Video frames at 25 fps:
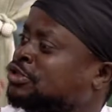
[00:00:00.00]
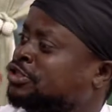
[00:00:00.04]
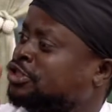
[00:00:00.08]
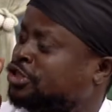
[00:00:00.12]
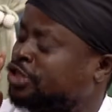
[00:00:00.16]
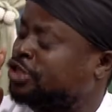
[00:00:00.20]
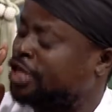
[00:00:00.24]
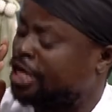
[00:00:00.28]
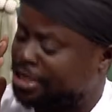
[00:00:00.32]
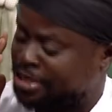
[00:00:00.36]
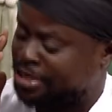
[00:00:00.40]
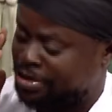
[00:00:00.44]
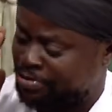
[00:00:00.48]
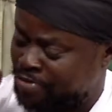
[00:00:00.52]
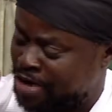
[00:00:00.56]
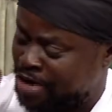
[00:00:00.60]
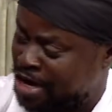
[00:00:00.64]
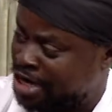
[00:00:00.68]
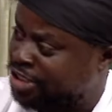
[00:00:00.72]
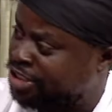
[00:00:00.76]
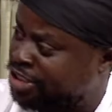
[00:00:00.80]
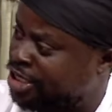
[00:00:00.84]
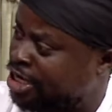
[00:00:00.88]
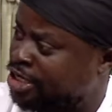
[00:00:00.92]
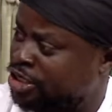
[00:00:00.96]
Take the
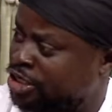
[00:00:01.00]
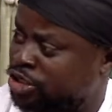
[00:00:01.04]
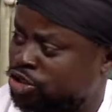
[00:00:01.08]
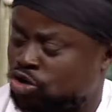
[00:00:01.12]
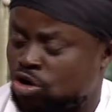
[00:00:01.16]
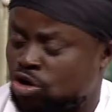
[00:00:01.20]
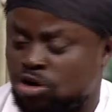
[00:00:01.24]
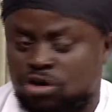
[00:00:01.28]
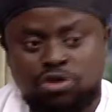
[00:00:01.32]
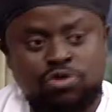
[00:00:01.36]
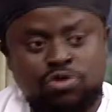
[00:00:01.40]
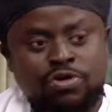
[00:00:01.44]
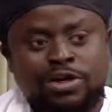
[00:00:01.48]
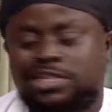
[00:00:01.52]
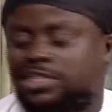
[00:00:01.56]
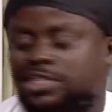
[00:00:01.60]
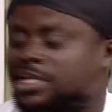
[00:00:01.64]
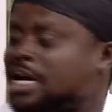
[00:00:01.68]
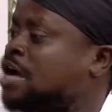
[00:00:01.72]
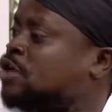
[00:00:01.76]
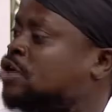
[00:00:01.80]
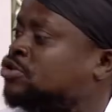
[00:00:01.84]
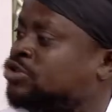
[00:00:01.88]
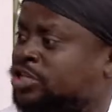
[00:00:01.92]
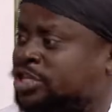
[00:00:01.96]
right channel. Don't go and
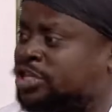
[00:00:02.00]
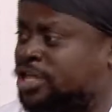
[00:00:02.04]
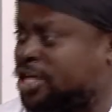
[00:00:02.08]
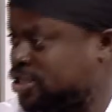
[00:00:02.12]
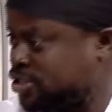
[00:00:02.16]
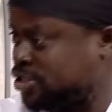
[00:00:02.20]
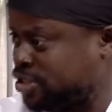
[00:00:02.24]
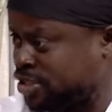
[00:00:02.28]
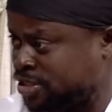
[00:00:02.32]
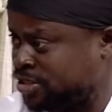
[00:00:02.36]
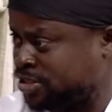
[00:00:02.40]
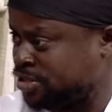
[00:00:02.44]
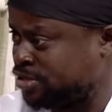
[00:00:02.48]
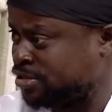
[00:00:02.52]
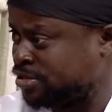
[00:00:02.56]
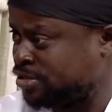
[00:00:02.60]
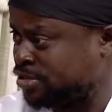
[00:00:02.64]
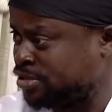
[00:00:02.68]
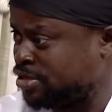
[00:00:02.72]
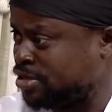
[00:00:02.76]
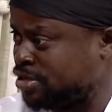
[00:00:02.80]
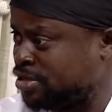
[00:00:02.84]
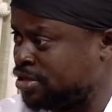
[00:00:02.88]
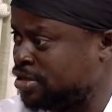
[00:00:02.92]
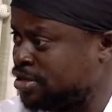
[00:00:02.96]
die on the desert.
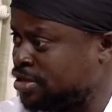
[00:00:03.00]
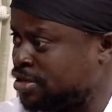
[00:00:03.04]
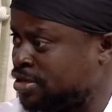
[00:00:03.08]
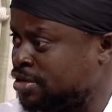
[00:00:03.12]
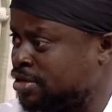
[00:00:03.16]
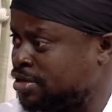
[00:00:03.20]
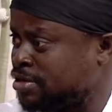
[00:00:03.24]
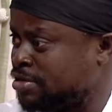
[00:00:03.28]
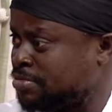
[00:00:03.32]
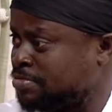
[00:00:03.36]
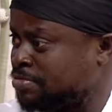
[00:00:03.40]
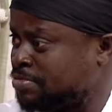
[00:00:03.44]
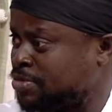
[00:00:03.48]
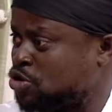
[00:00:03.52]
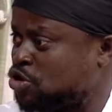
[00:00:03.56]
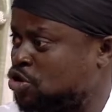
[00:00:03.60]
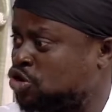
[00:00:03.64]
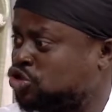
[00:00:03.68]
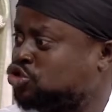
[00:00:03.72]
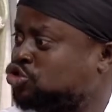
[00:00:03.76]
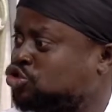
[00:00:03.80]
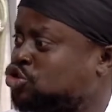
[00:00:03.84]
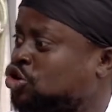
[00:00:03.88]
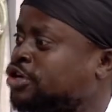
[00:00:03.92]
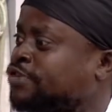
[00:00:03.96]

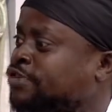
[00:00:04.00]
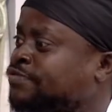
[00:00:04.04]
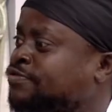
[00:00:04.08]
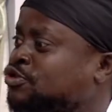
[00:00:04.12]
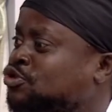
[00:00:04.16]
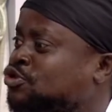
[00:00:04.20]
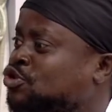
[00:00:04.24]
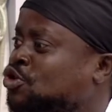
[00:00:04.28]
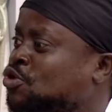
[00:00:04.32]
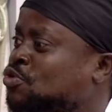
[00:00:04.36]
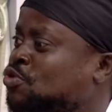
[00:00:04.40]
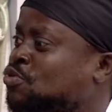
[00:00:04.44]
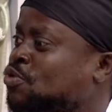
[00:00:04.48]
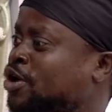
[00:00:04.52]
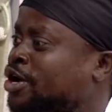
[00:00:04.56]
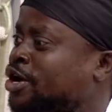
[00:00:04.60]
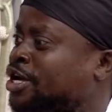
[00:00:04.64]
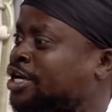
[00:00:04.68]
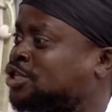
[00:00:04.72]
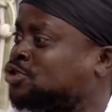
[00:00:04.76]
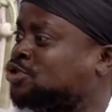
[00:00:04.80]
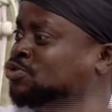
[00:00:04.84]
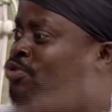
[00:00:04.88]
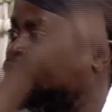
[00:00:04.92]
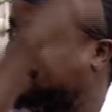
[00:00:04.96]
Because you don't even know what
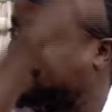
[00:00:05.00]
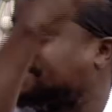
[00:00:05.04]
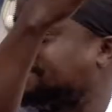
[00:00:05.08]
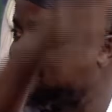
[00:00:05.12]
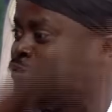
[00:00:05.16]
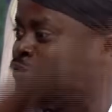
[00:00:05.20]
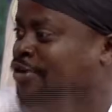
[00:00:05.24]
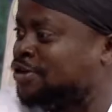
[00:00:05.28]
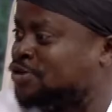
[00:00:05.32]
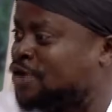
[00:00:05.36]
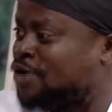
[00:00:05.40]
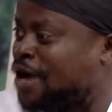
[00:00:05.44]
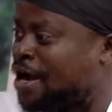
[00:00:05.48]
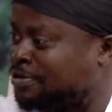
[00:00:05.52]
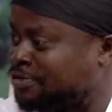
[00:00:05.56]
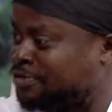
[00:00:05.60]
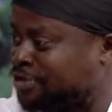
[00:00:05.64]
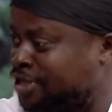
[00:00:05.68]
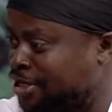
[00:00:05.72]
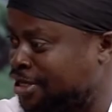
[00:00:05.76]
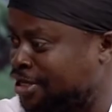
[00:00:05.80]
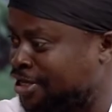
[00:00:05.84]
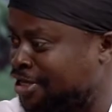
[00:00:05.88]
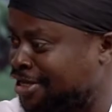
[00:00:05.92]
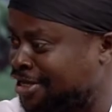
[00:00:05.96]
is waiting for you out
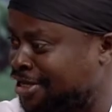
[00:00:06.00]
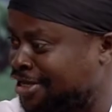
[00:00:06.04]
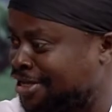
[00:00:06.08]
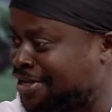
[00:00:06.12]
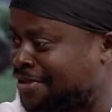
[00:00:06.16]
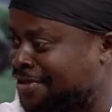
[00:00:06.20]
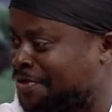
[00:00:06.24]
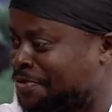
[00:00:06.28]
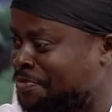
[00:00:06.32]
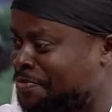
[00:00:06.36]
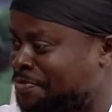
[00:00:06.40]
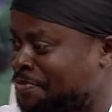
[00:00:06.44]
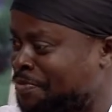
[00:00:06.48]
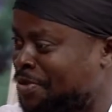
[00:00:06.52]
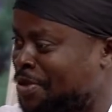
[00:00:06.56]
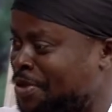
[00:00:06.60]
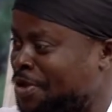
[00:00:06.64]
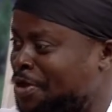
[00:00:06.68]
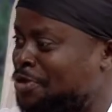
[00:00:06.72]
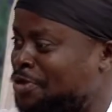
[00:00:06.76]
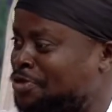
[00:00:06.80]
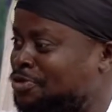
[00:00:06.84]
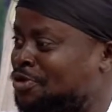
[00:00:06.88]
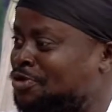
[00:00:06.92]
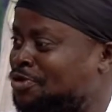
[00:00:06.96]
there.
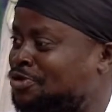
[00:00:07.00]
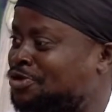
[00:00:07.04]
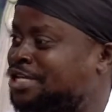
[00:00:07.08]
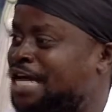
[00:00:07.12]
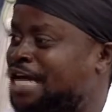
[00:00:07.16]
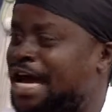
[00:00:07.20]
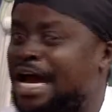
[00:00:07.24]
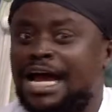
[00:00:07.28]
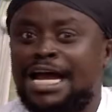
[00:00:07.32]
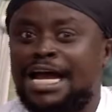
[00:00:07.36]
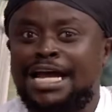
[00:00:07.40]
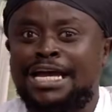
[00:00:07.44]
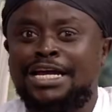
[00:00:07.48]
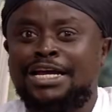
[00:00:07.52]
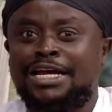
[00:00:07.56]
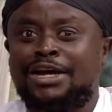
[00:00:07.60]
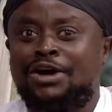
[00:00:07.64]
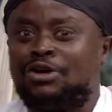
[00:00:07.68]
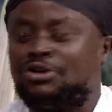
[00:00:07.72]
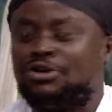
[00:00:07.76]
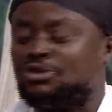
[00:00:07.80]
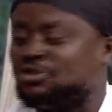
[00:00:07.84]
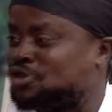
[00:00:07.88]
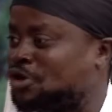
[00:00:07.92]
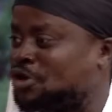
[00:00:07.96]
Don't die
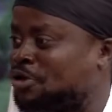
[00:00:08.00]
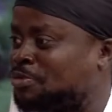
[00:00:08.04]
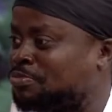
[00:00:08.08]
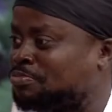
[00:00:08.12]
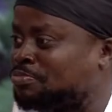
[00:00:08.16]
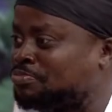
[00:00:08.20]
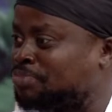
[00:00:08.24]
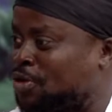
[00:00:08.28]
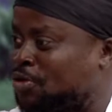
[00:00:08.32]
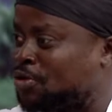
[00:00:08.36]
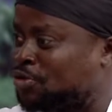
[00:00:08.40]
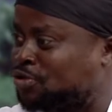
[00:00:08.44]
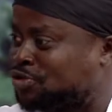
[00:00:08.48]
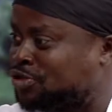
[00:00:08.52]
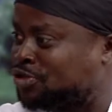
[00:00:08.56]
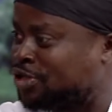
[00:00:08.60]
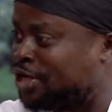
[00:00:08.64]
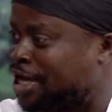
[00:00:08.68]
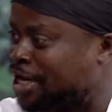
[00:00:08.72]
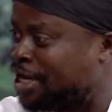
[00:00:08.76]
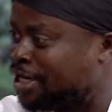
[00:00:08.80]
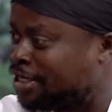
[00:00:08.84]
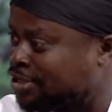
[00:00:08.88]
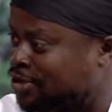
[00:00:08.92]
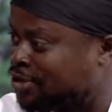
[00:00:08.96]
on some boat
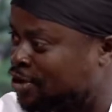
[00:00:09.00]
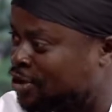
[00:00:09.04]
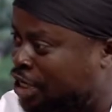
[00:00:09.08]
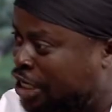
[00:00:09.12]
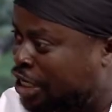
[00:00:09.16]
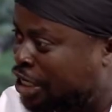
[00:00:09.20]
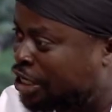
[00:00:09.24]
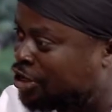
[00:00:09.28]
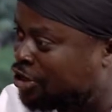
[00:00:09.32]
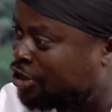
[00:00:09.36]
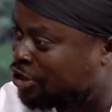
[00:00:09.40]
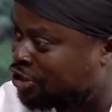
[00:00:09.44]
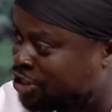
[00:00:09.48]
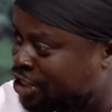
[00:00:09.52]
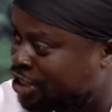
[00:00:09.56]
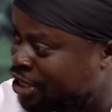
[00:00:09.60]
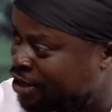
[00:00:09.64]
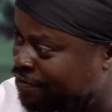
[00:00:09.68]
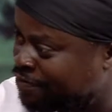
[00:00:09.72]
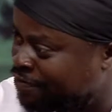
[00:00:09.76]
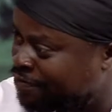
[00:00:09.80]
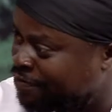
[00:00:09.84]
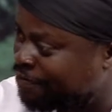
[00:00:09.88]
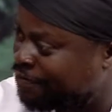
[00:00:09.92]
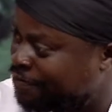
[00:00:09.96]
and don't kill
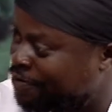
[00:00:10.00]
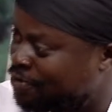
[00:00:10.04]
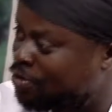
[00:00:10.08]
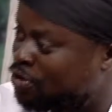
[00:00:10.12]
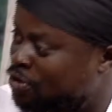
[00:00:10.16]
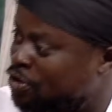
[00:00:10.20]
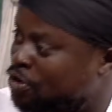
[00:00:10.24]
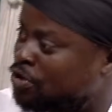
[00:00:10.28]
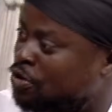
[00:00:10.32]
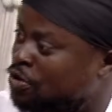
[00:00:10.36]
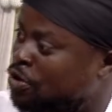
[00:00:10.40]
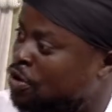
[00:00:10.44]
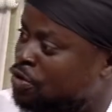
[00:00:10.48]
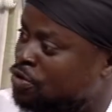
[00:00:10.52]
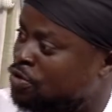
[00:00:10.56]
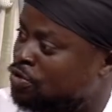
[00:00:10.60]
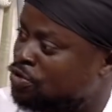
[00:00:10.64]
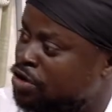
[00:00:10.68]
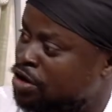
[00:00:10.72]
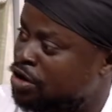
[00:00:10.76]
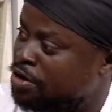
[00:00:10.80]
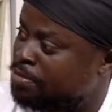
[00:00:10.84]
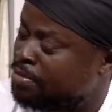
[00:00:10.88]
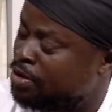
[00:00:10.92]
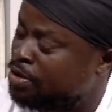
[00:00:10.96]
yourself. If you want to go,
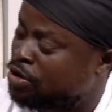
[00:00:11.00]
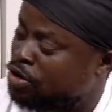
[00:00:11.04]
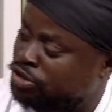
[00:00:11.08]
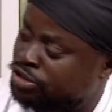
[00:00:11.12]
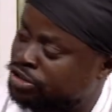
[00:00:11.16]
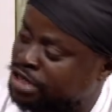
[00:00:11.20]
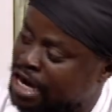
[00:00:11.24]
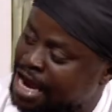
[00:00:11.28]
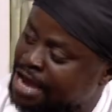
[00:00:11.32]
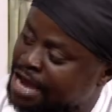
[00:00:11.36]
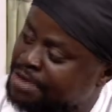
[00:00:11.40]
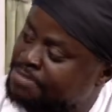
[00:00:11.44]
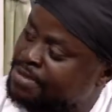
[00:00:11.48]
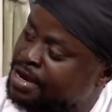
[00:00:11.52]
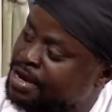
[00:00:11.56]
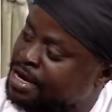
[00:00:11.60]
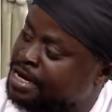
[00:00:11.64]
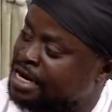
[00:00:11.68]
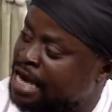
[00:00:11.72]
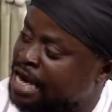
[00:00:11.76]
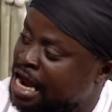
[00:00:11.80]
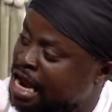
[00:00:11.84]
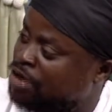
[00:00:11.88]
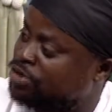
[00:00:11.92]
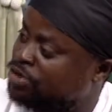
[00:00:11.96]
because I made
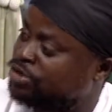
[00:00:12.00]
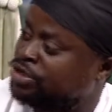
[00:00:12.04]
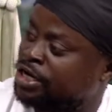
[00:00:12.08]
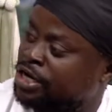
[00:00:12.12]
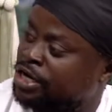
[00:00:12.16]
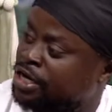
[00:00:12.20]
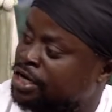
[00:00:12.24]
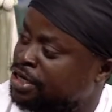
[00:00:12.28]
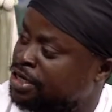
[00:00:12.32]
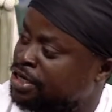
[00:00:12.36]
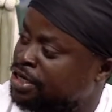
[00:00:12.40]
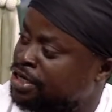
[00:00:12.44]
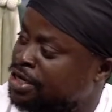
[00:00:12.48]
it out there